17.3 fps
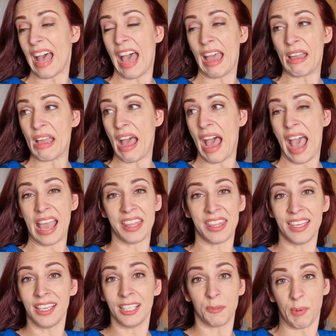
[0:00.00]
I
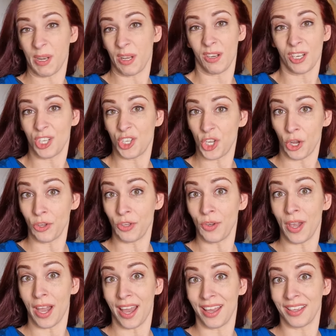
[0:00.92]
think it's better to show
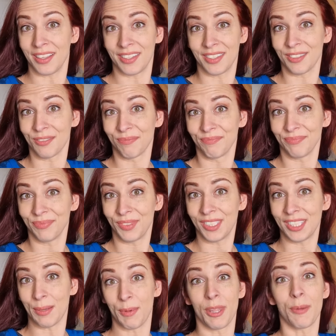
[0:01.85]
you guys
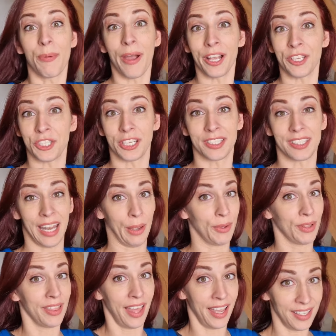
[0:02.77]
some of the projects that
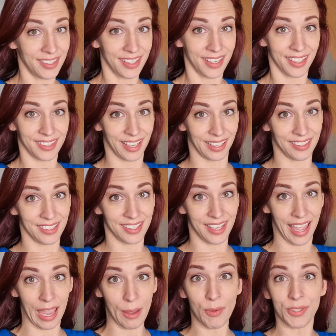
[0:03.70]
I would like to get done
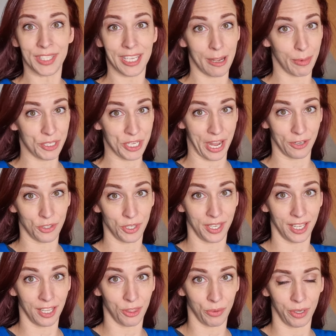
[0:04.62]
today. We'll see how much I
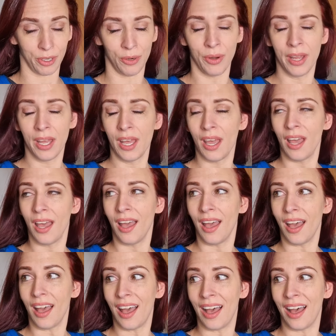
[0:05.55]
actually get through.
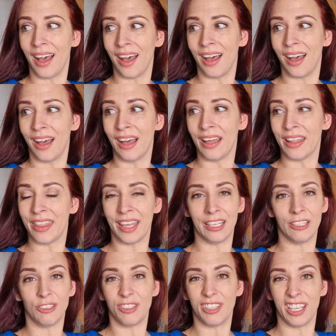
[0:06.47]

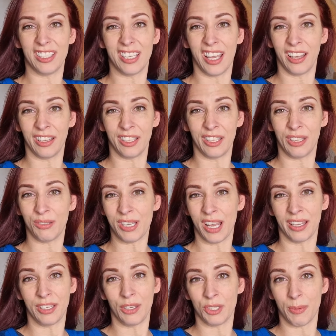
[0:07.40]
Than telling you.
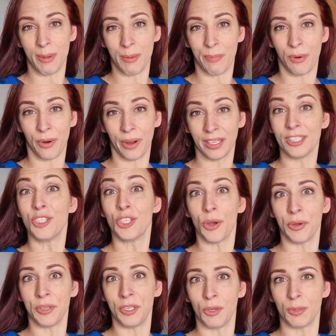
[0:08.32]
Telling you is a bit boring.
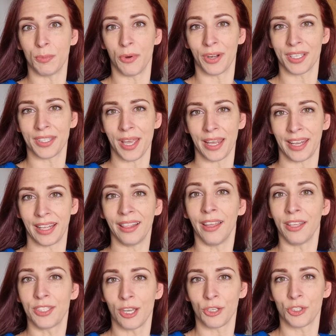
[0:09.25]
Showing you is more exciting.
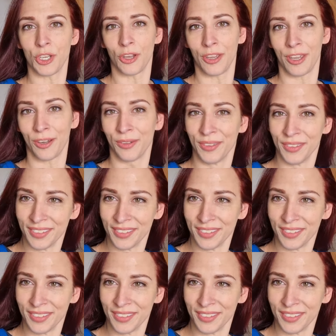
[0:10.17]
Let's go show you.